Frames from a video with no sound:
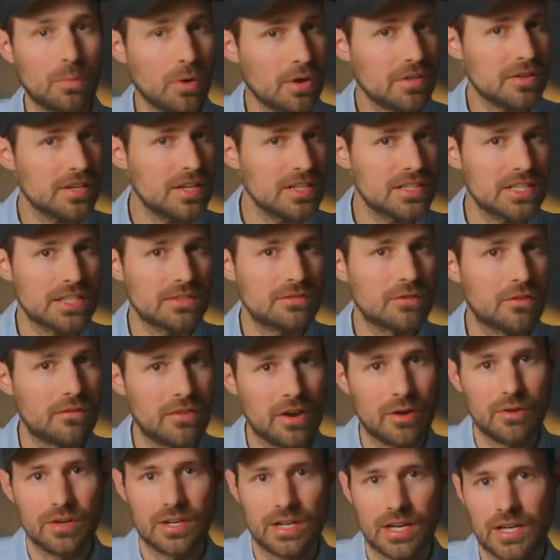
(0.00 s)
both lenses were
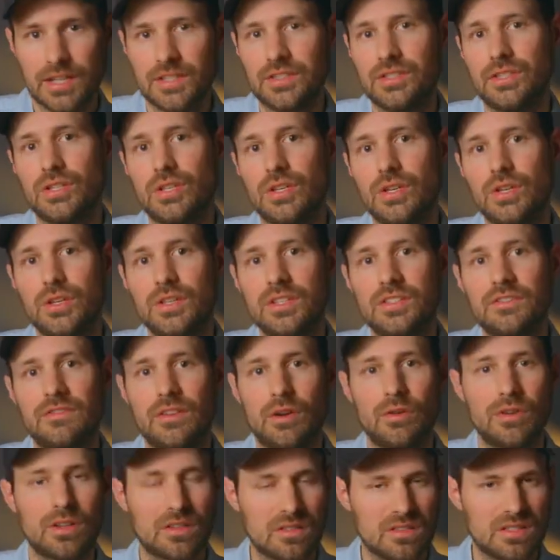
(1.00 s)
very nice to use,
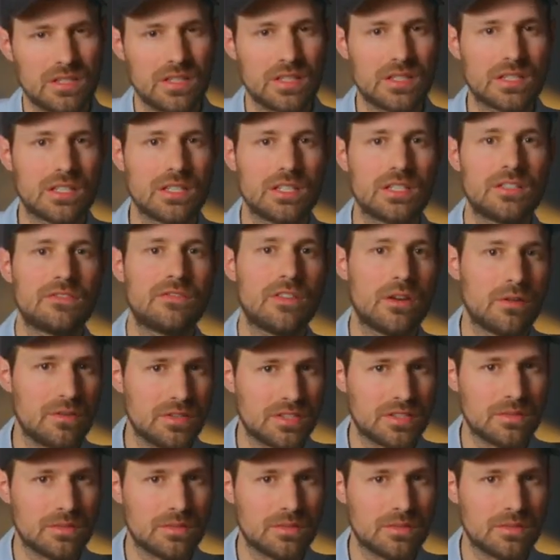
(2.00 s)
very consistent, very